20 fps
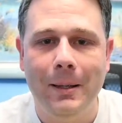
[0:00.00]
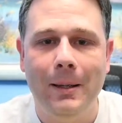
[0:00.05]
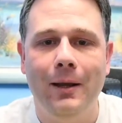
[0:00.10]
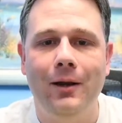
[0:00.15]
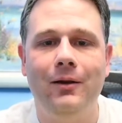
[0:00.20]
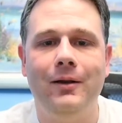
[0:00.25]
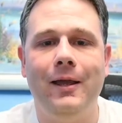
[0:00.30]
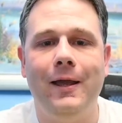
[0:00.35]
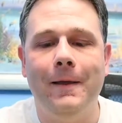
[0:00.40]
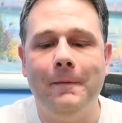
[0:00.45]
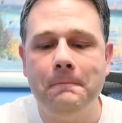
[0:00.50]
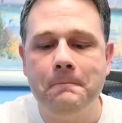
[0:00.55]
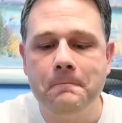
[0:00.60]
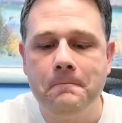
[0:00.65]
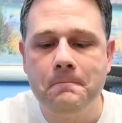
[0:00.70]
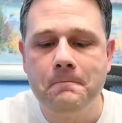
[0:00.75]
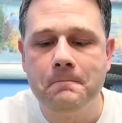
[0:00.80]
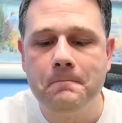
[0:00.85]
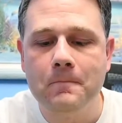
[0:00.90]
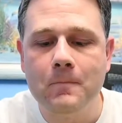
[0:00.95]
Okay,
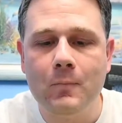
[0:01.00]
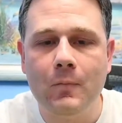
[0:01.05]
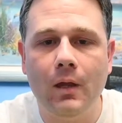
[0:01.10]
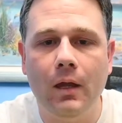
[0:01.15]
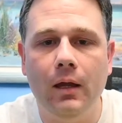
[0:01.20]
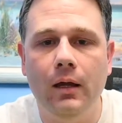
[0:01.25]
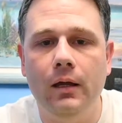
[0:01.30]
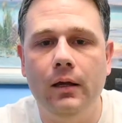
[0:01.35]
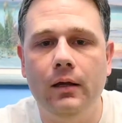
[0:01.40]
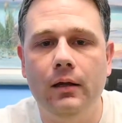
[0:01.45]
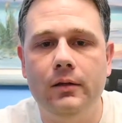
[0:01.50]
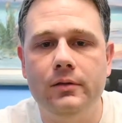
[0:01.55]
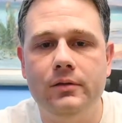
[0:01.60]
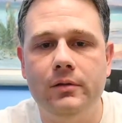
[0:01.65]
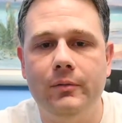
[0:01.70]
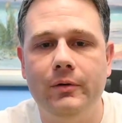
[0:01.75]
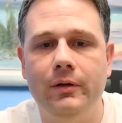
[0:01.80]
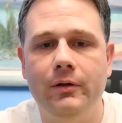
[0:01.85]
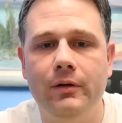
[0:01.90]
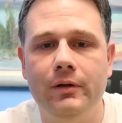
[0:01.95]
so
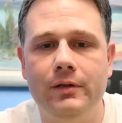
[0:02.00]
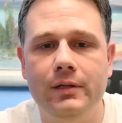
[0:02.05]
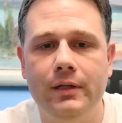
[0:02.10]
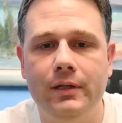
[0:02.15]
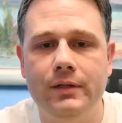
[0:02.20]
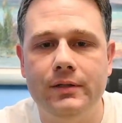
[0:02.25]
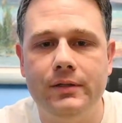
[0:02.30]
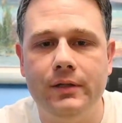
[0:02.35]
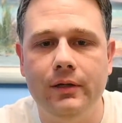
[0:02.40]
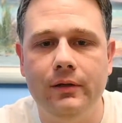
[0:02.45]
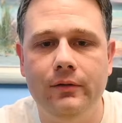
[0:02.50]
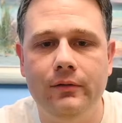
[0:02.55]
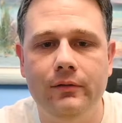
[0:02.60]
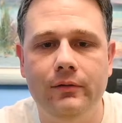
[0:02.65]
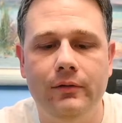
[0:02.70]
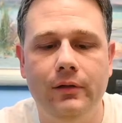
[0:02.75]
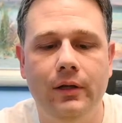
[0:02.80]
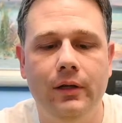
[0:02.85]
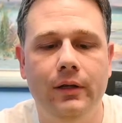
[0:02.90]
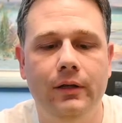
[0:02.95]
I'm going to go ahead and take this out.
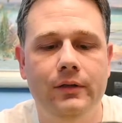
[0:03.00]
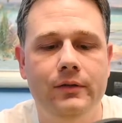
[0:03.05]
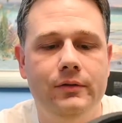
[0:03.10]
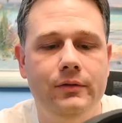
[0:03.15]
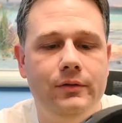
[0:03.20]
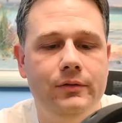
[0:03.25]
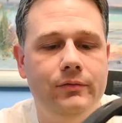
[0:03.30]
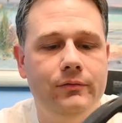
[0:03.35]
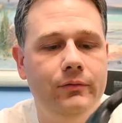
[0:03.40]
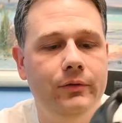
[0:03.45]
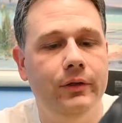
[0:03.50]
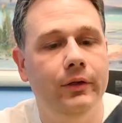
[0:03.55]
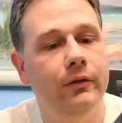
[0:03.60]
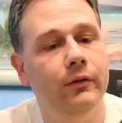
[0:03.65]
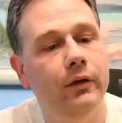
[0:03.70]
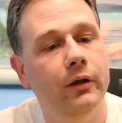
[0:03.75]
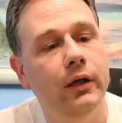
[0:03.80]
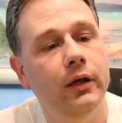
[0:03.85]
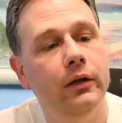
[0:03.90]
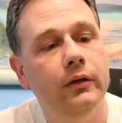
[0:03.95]
And this looks really
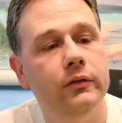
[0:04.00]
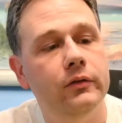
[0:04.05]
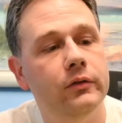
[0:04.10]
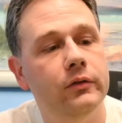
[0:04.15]
great.